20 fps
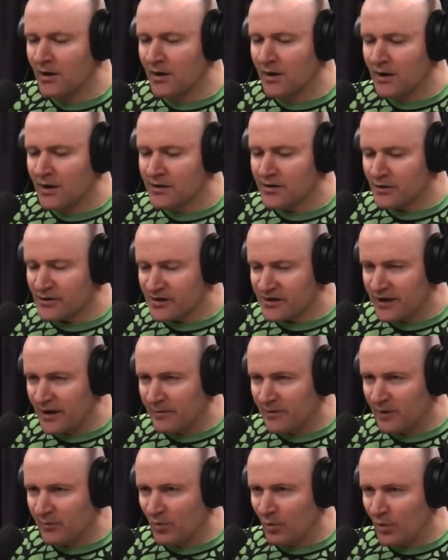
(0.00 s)
So step
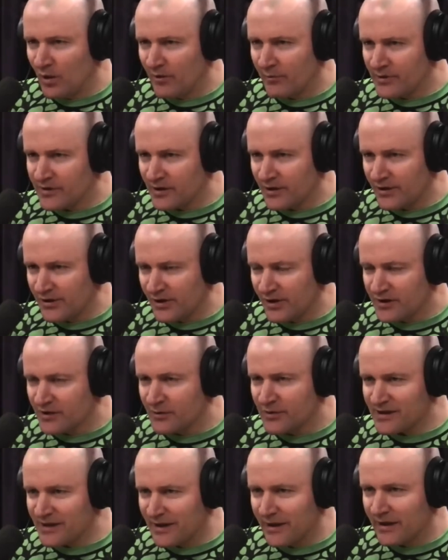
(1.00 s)
number 1 of Brazilian Jiu-Jitsu is
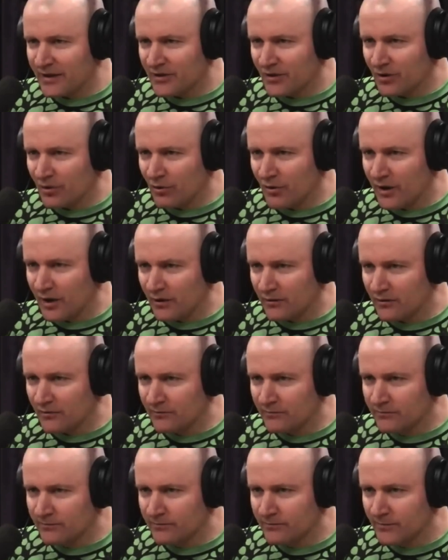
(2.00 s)
get it to the ground.
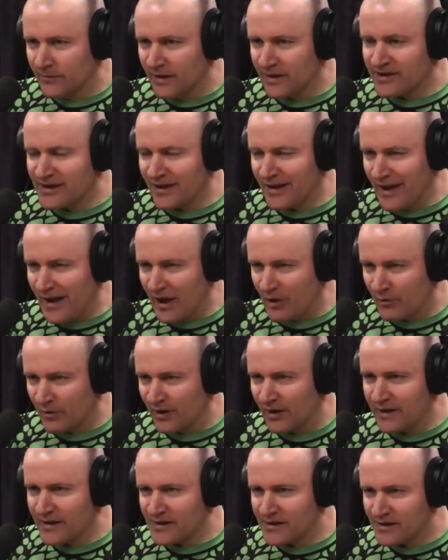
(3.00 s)
It's
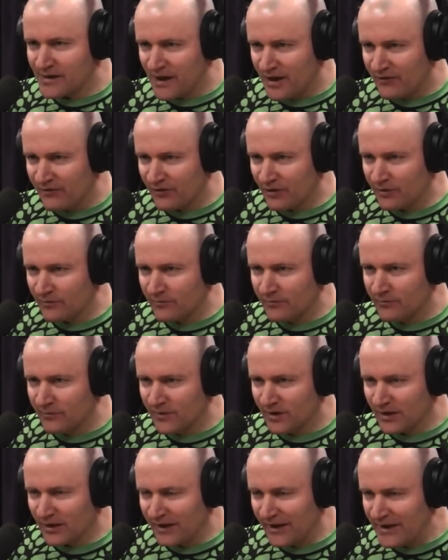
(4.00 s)
inherently safer.
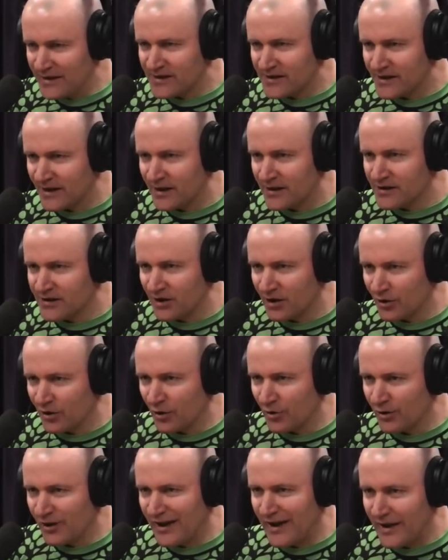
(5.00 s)
Less things can go
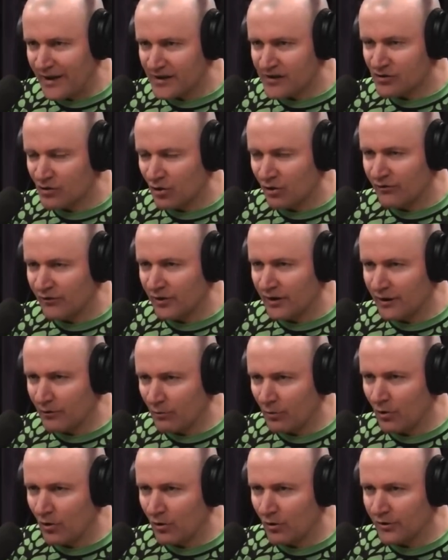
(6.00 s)
catastrophically
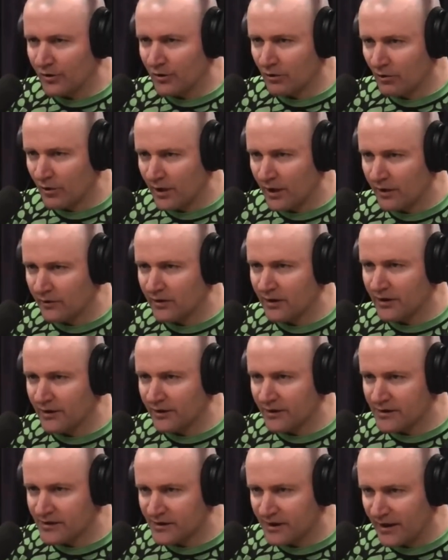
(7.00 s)
wrong on the ground than in
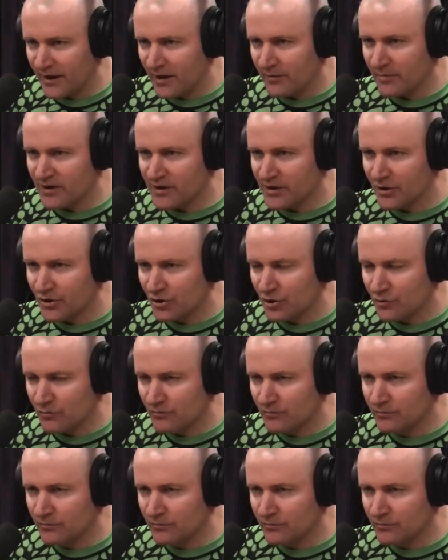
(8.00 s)
the standing position.